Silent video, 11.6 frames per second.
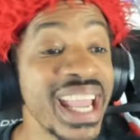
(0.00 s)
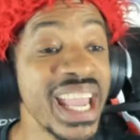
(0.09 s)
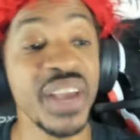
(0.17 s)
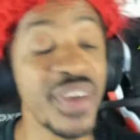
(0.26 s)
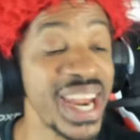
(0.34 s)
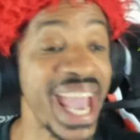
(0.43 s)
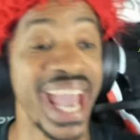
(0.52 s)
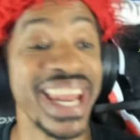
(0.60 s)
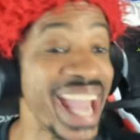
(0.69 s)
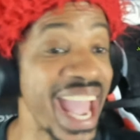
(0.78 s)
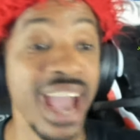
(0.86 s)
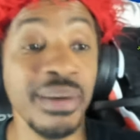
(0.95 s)
even
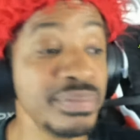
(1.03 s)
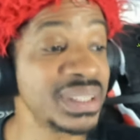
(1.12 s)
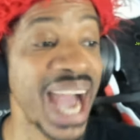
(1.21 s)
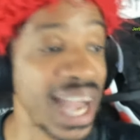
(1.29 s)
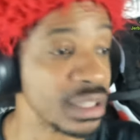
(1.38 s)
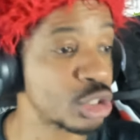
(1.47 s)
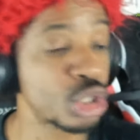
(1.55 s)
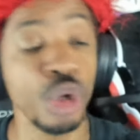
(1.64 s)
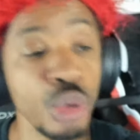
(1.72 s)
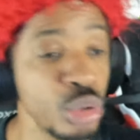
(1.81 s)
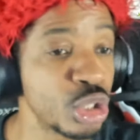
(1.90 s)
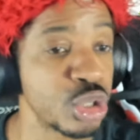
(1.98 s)
any
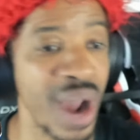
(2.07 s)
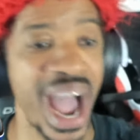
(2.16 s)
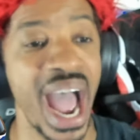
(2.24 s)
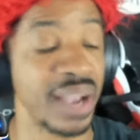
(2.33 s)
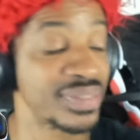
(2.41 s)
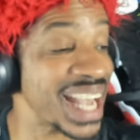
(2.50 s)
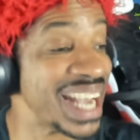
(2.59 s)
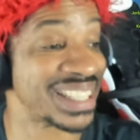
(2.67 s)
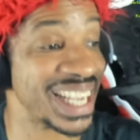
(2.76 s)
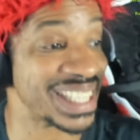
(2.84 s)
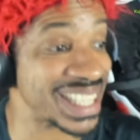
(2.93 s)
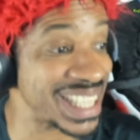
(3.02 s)
M.2 drives,
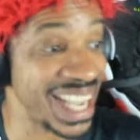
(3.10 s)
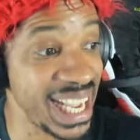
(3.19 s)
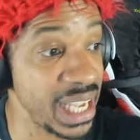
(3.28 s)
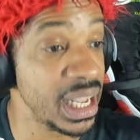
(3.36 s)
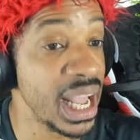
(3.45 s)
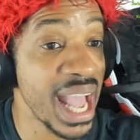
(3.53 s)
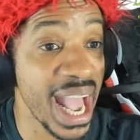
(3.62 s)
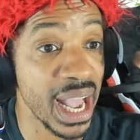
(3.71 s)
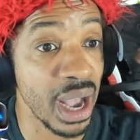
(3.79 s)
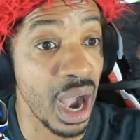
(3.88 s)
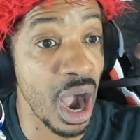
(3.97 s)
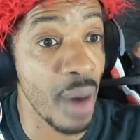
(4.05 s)
SSD
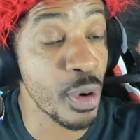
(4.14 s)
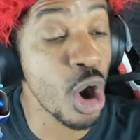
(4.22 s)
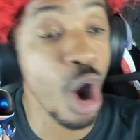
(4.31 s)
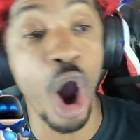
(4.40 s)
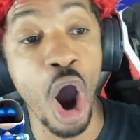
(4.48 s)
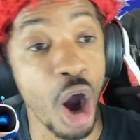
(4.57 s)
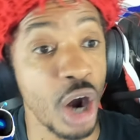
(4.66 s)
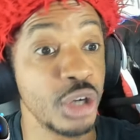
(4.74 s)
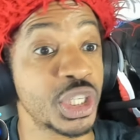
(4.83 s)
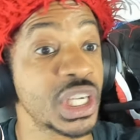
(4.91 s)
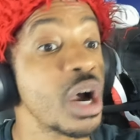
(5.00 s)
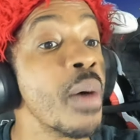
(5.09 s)
um,
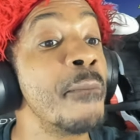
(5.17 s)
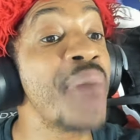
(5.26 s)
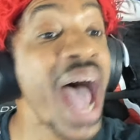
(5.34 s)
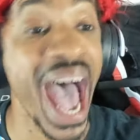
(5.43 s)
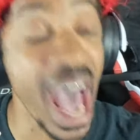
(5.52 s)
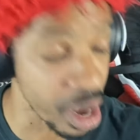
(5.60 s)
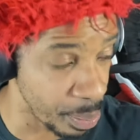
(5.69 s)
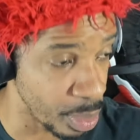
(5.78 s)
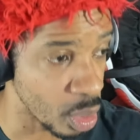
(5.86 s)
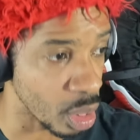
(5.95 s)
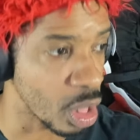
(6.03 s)
cards compatible